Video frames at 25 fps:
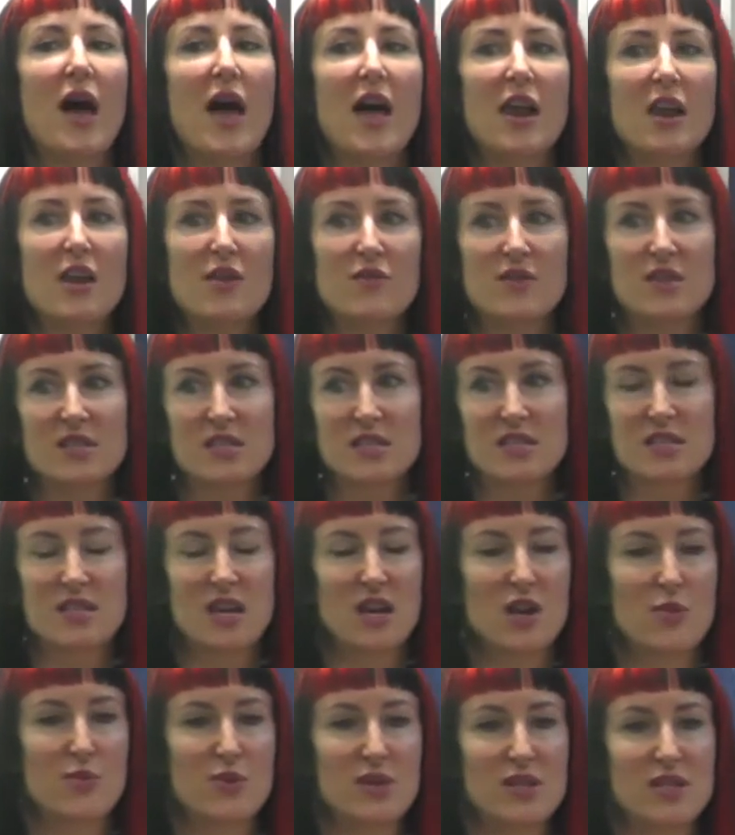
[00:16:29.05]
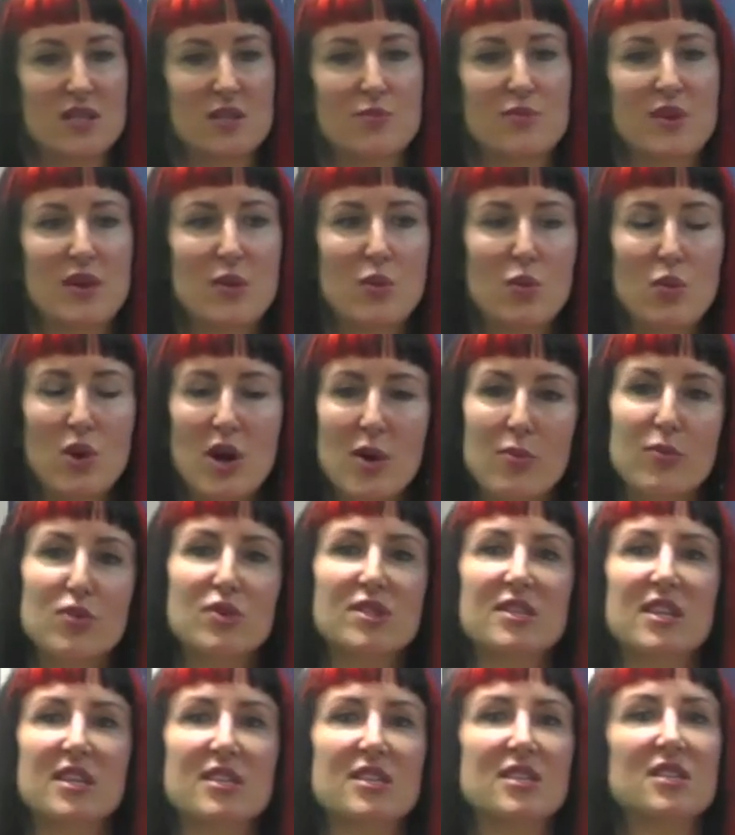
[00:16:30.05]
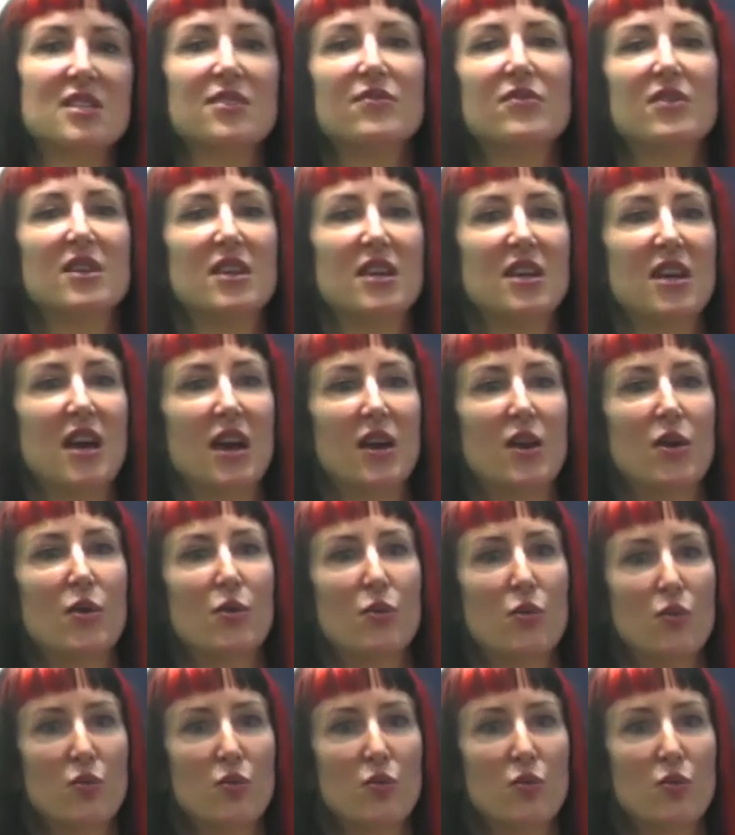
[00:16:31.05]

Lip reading: any of us as therapists to be work more sensitively and